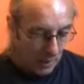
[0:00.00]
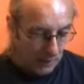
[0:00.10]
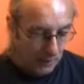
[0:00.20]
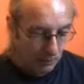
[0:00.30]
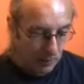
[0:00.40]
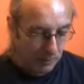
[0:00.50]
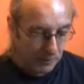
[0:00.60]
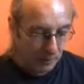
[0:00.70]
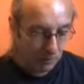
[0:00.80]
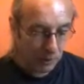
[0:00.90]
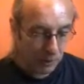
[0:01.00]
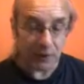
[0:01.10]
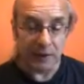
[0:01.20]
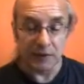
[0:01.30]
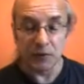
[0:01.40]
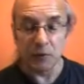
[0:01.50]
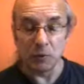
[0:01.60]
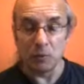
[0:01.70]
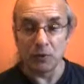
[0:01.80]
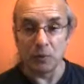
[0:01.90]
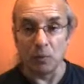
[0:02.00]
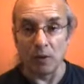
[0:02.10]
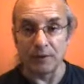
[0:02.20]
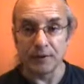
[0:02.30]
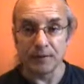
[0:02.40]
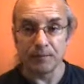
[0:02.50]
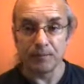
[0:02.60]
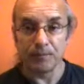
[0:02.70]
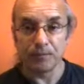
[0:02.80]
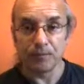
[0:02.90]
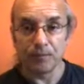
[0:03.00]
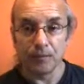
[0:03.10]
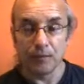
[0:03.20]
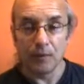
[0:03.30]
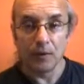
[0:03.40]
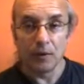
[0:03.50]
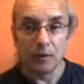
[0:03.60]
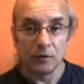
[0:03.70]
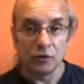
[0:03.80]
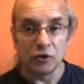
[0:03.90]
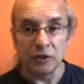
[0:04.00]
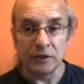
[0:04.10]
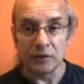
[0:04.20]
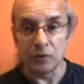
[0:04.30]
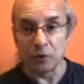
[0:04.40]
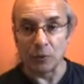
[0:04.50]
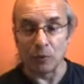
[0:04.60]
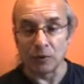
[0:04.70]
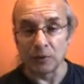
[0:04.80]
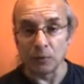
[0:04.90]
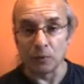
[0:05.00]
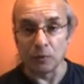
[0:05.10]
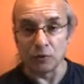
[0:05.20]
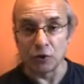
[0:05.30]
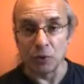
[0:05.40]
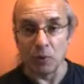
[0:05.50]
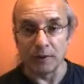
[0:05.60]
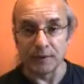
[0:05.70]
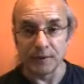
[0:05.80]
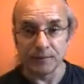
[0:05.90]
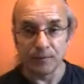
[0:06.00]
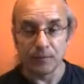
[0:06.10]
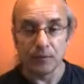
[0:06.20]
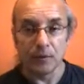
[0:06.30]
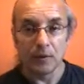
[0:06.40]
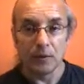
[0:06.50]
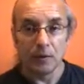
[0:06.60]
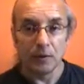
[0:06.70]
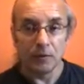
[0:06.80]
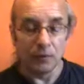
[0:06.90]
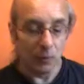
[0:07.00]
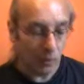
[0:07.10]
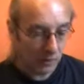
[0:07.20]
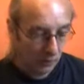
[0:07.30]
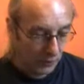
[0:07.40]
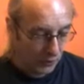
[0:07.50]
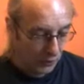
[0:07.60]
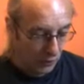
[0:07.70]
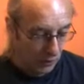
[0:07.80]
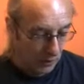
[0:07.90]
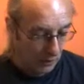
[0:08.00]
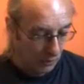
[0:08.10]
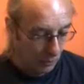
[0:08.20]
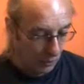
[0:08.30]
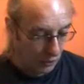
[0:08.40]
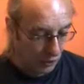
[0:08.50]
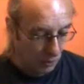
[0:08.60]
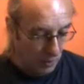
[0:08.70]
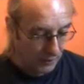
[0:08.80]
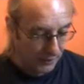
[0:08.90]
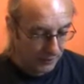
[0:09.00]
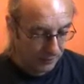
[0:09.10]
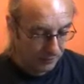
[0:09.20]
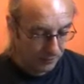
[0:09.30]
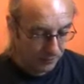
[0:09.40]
It's omnipotent because it's doing what it wants. She is doing what she wants. The world is doing what she wants.